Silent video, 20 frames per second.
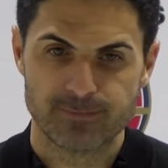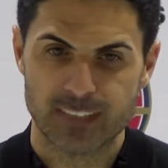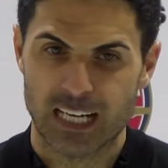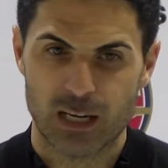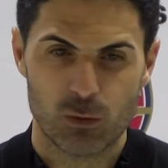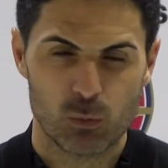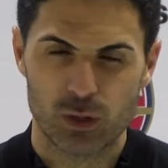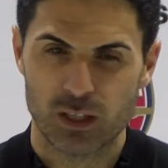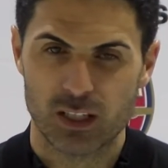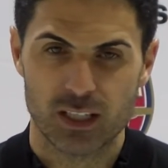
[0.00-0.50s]

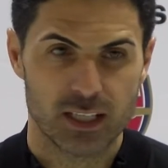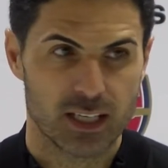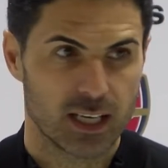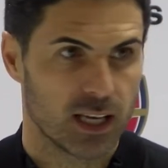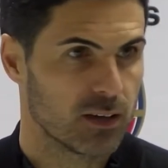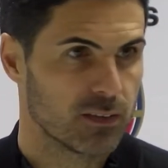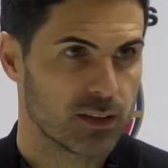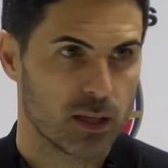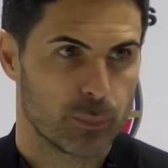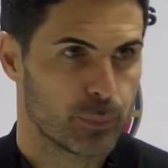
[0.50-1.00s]
And we didn't
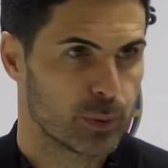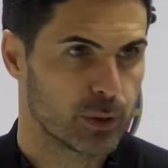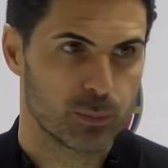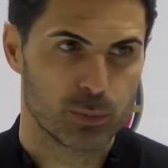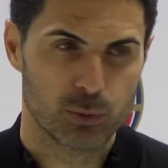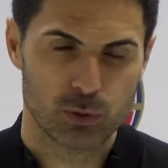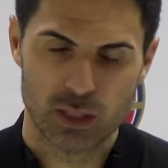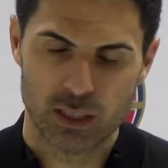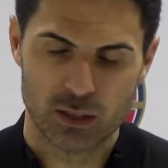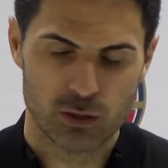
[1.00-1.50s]
have that
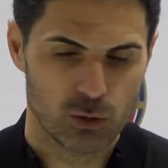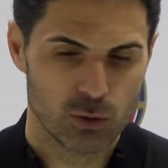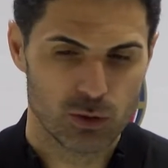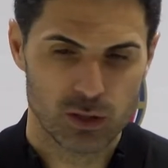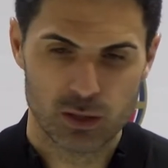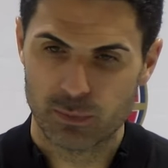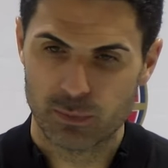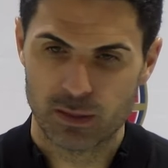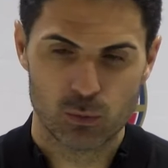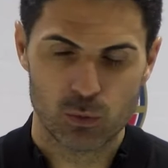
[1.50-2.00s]
purpose. I know
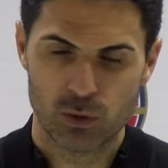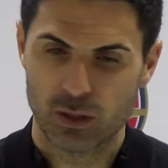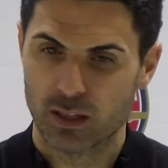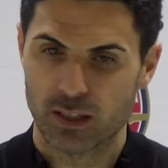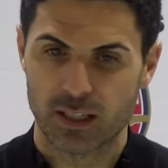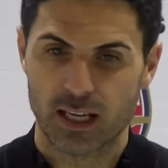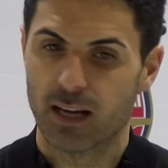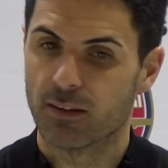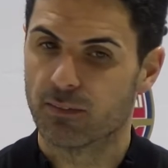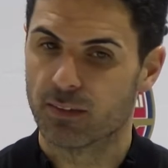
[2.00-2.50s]
and we
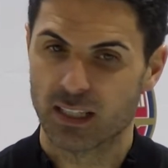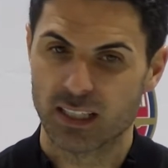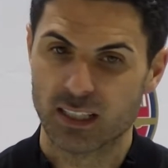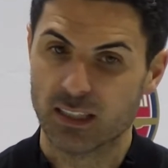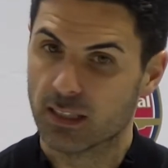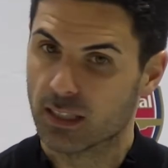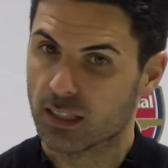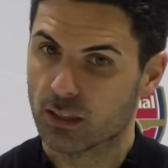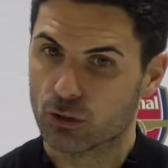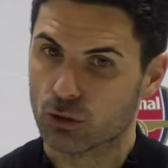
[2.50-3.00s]
didn't have that
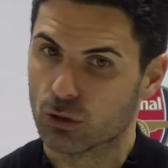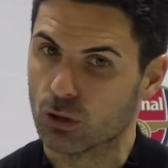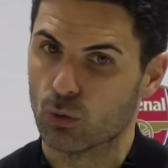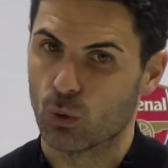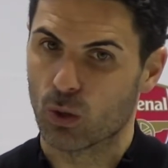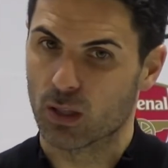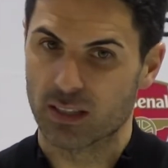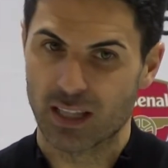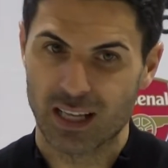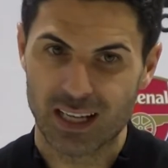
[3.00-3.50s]
intention
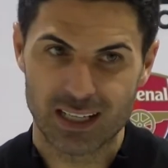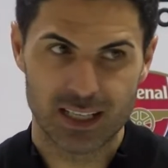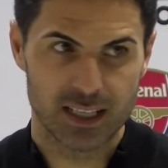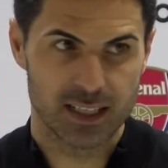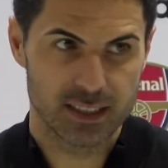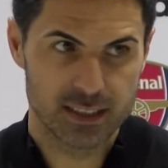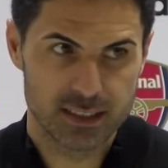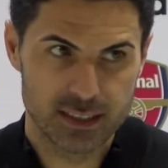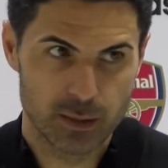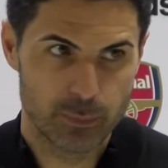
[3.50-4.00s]
to attack
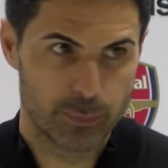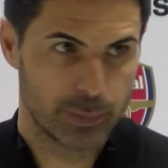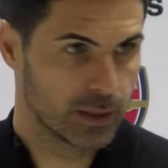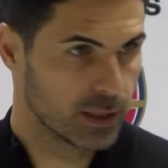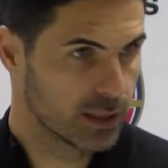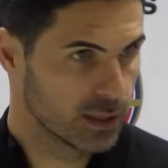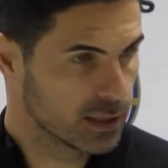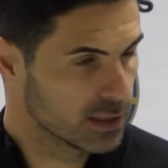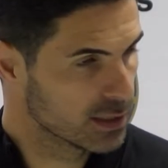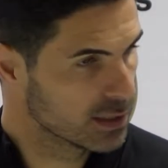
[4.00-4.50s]
and step
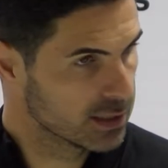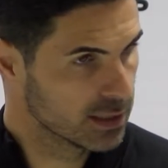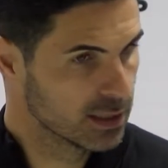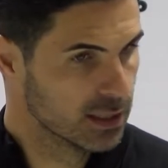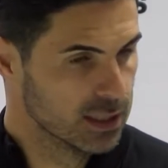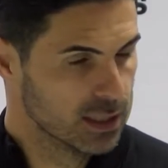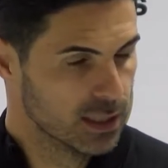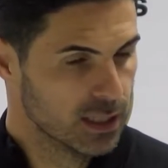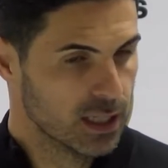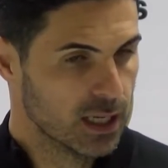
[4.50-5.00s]
in
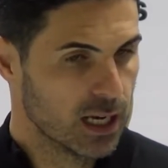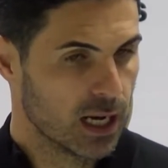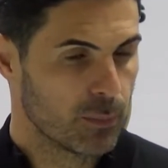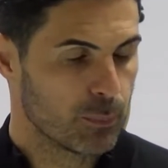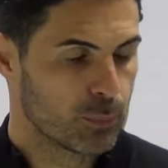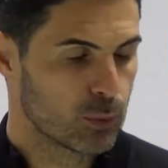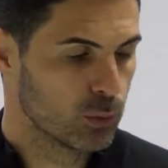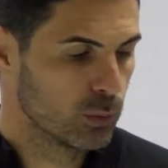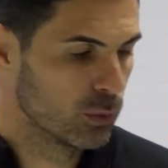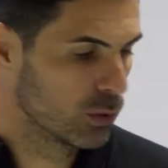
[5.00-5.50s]

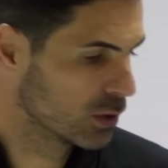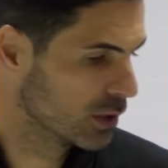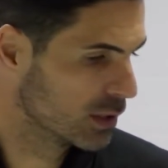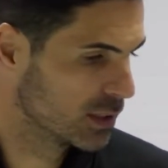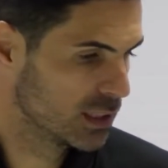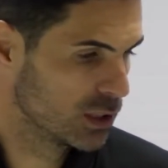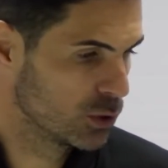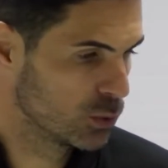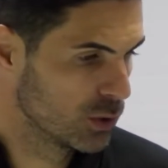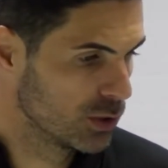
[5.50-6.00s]
and provoke the
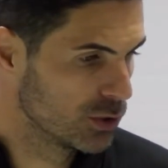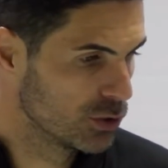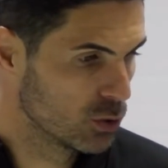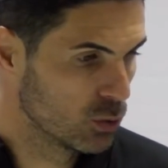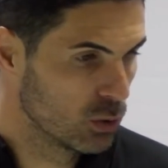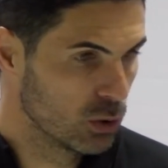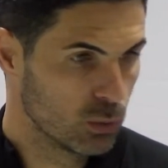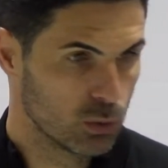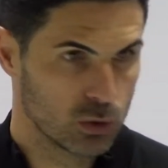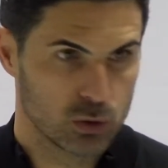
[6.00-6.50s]
situation
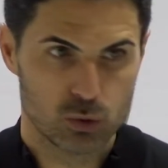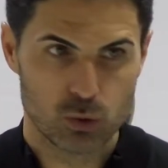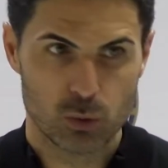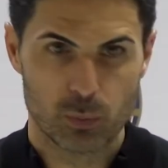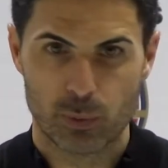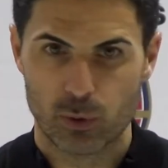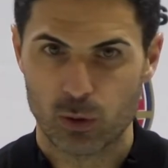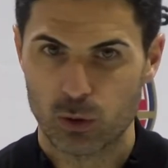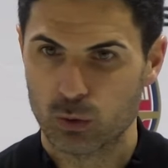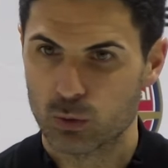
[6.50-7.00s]
we want to
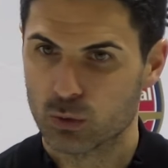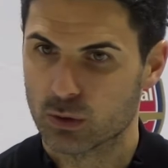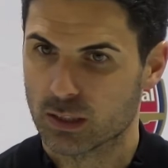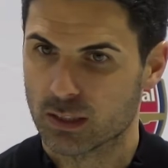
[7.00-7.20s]
provoke.